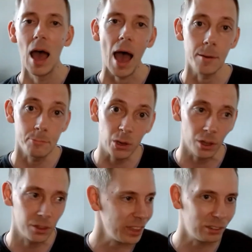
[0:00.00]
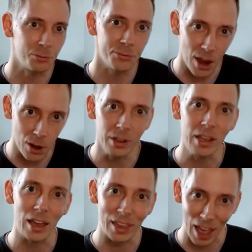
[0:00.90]
And because this very
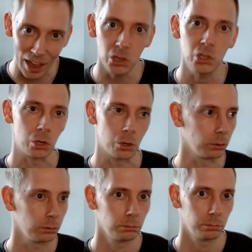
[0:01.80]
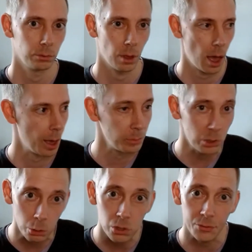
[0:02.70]
occasional
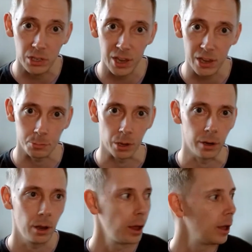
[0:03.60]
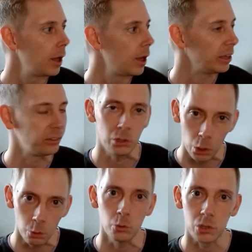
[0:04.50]
use of assessment is
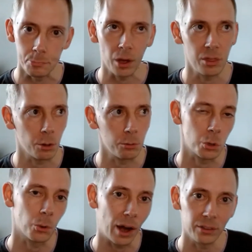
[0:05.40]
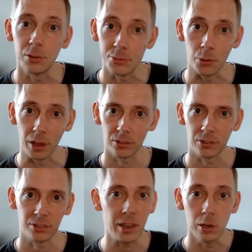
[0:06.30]
used by those who are anti-phonics to
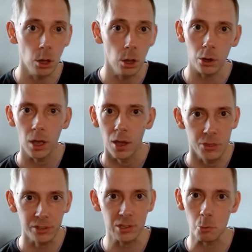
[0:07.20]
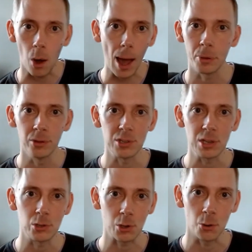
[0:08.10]
say, look, this is what happens in
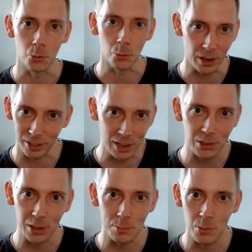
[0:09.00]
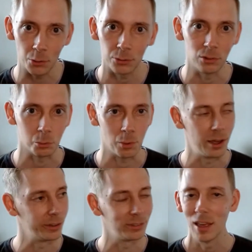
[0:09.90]
school. We're teaching them nonsense
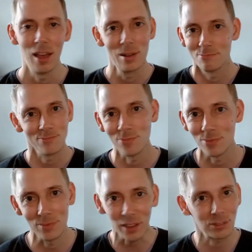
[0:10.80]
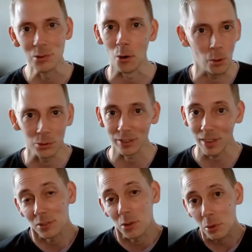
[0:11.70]
words. That's not
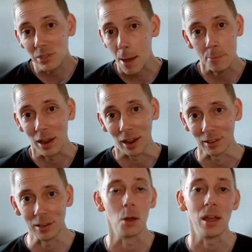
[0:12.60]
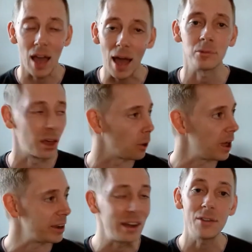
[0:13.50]
what's happening. You know,
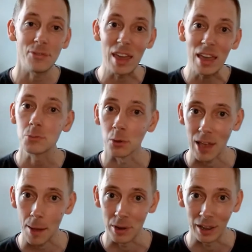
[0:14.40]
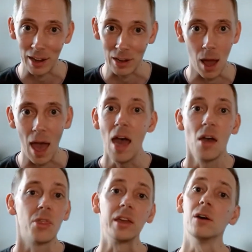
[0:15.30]
and if it is what's happening anywhere,
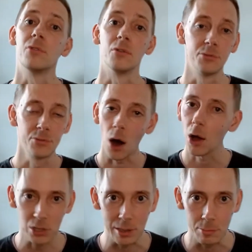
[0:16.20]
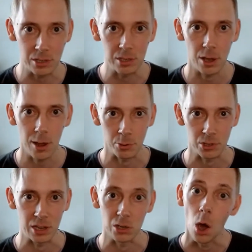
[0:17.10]
they have vastly
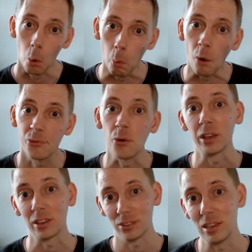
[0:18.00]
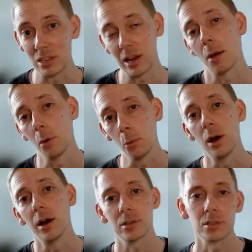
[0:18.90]
misinterpreted what phonics is and how it
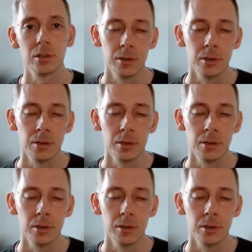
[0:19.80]
works.